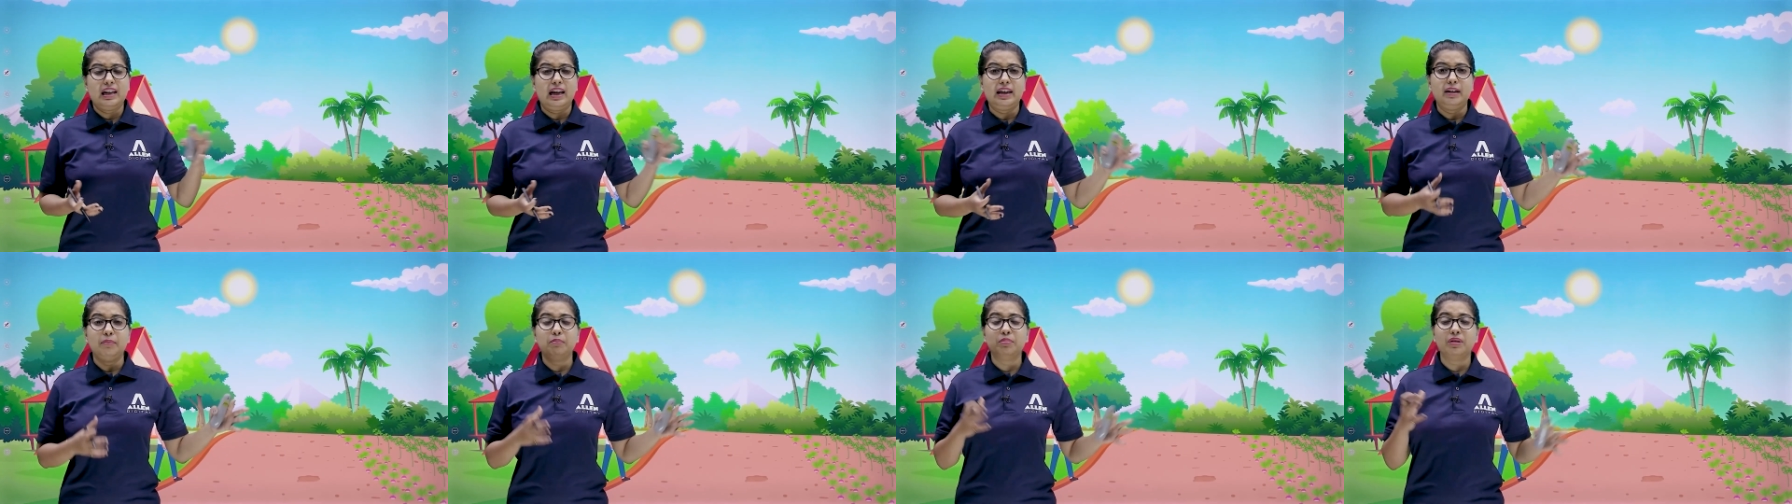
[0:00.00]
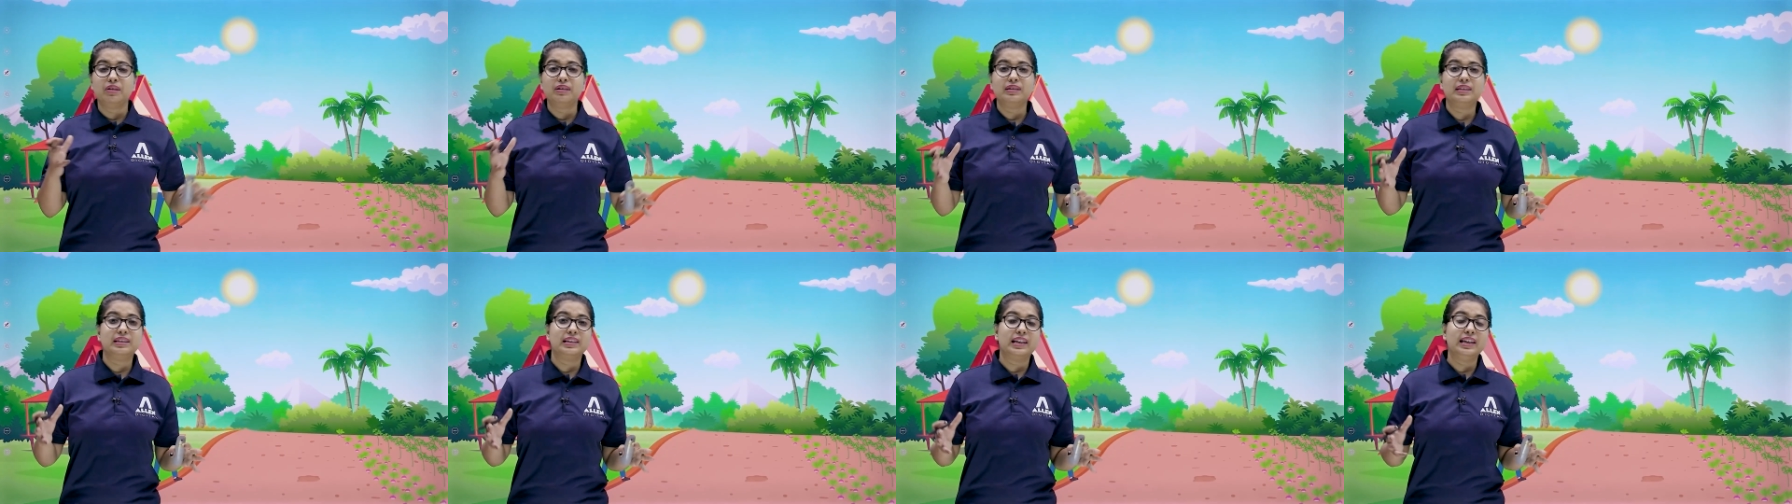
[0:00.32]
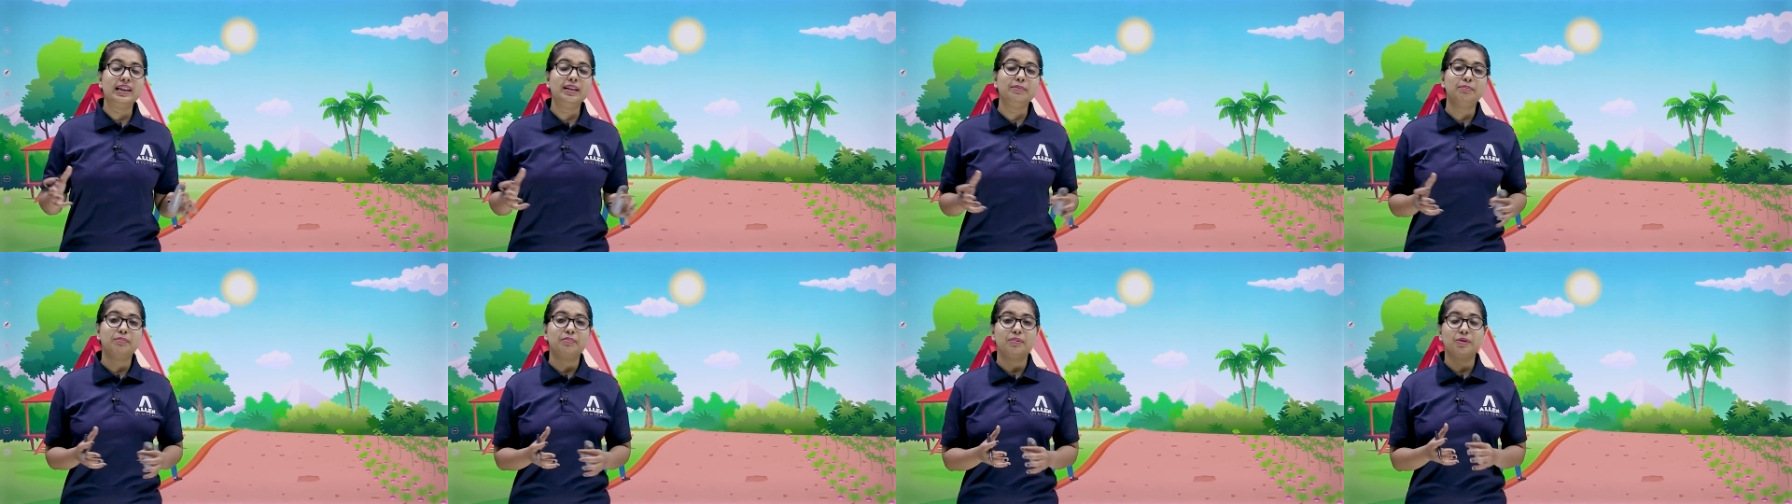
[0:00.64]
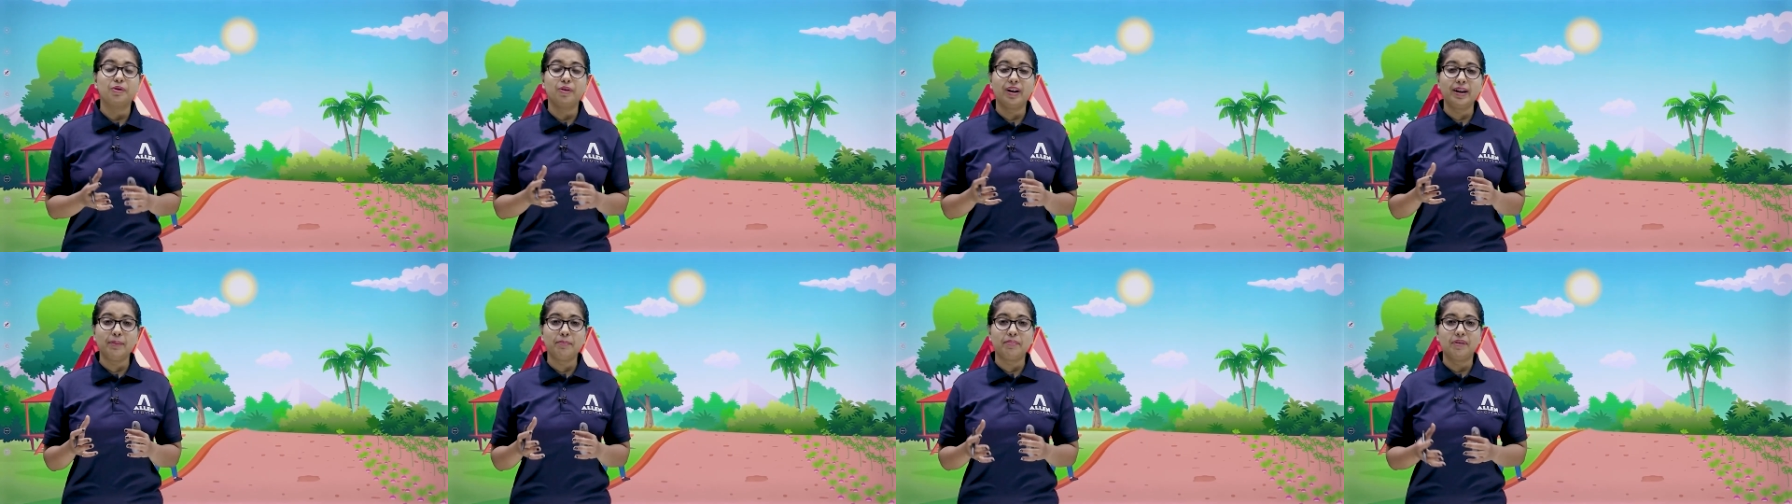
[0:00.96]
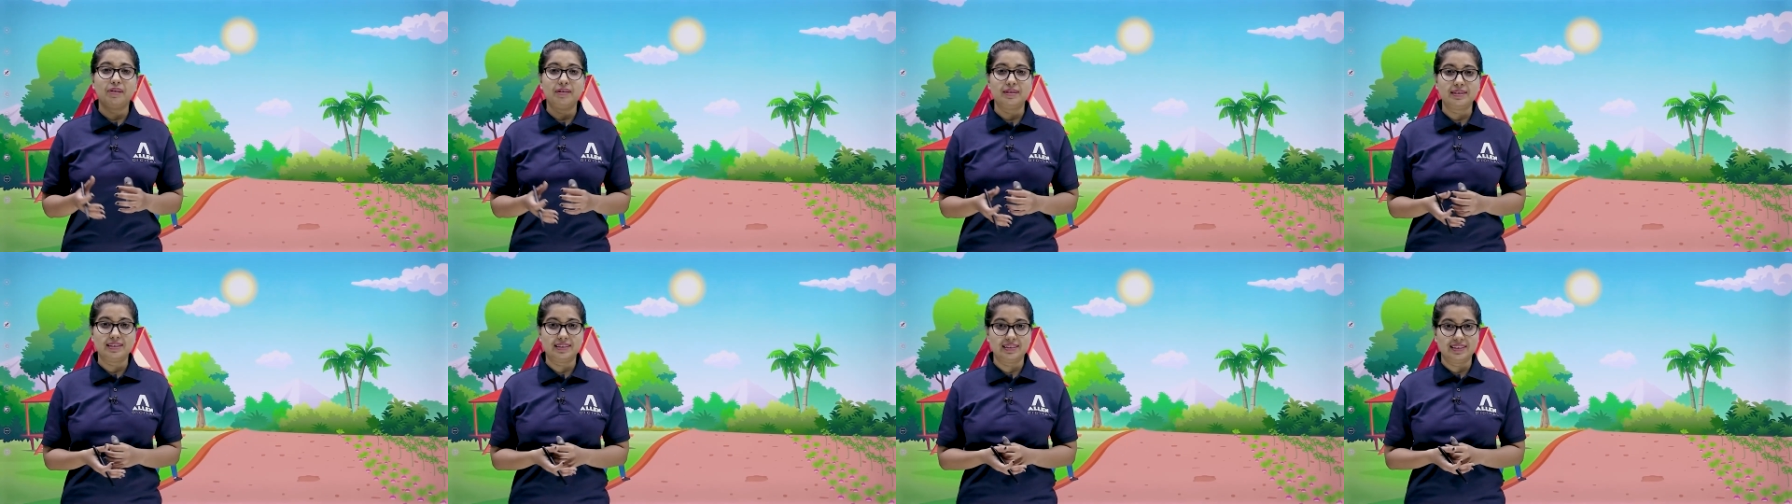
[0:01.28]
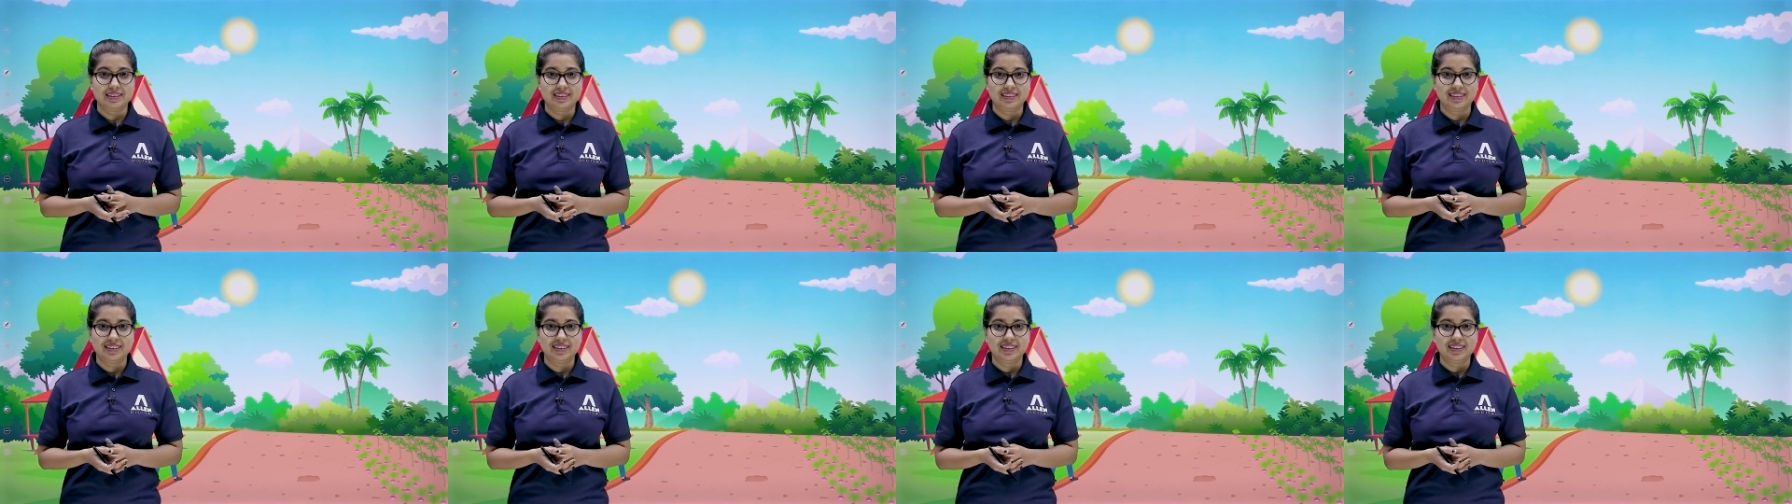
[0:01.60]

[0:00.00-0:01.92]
climbers, creepers.